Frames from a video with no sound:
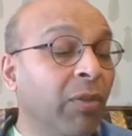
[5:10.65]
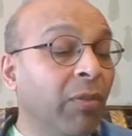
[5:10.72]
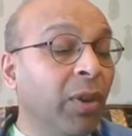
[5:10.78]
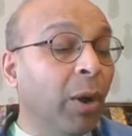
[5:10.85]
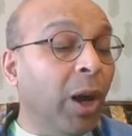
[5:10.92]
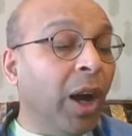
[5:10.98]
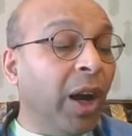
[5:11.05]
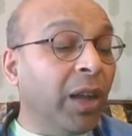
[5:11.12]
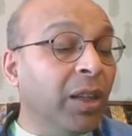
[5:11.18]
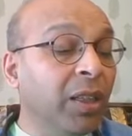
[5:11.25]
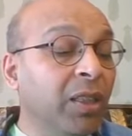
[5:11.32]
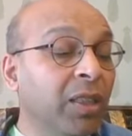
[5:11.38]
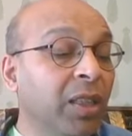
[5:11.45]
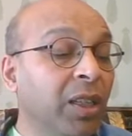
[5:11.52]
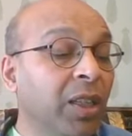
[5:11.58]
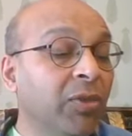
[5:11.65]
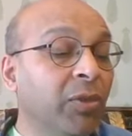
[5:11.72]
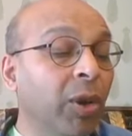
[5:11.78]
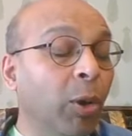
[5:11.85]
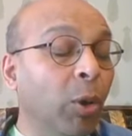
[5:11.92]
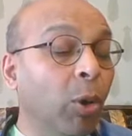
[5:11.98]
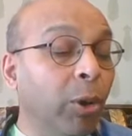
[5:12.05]
we have onion seeds,
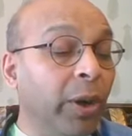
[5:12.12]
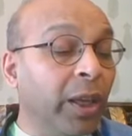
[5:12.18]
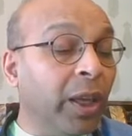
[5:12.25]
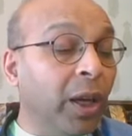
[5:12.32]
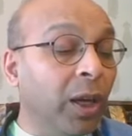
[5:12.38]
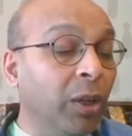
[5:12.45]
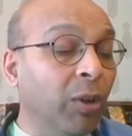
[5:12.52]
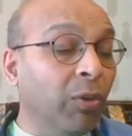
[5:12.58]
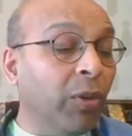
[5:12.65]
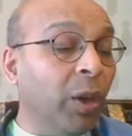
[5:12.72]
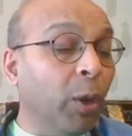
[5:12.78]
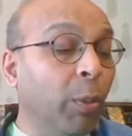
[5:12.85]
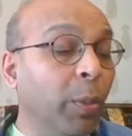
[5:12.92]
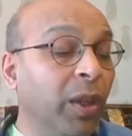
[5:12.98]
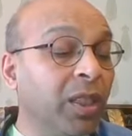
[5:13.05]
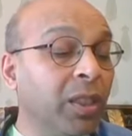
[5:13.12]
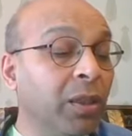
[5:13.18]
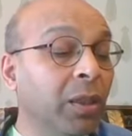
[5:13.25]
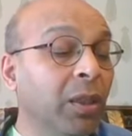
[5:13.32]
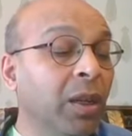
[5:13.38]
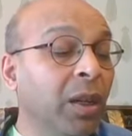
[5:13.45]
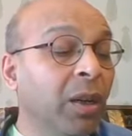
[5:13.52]
we have oregano, we have
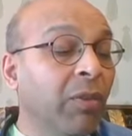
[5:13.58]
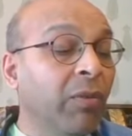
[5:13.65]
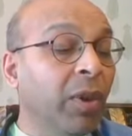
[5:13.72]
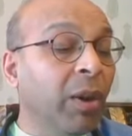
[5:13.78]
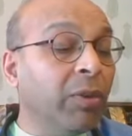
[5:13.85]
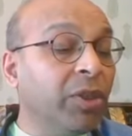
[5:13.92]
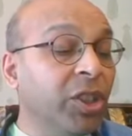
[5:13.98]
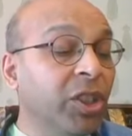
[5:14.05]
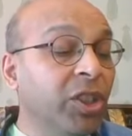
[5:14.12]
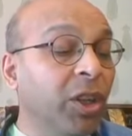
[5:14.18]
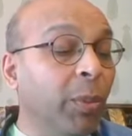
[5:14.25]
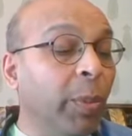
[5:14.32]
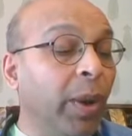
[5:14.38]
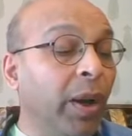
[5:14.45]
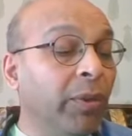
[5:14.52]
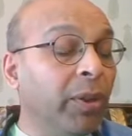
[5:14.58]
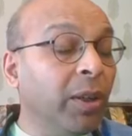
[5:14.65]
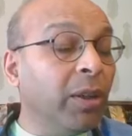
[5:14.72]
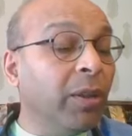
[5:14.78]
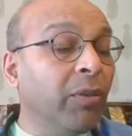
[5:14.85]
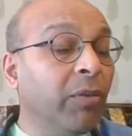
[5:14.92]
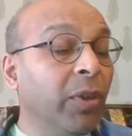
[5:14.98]
mustard, we have ginger
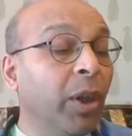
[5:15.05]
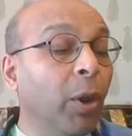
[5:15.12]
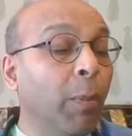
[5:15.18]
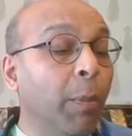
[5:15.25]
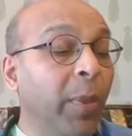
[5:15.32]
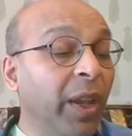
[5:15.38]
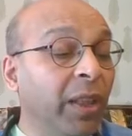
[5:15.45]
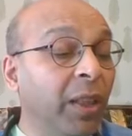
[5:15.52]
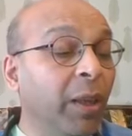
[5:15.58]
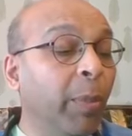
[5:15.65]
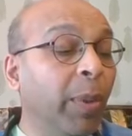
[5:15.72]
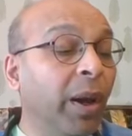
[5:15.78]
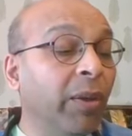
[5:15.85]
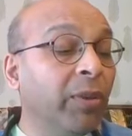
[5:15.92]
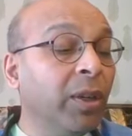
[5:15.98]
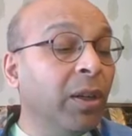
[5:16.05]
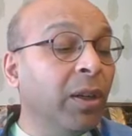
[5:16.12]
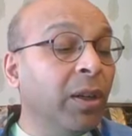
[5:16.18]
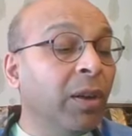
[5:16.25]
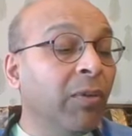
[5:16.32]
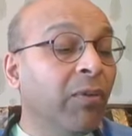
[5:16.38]
powder, we have methi powder,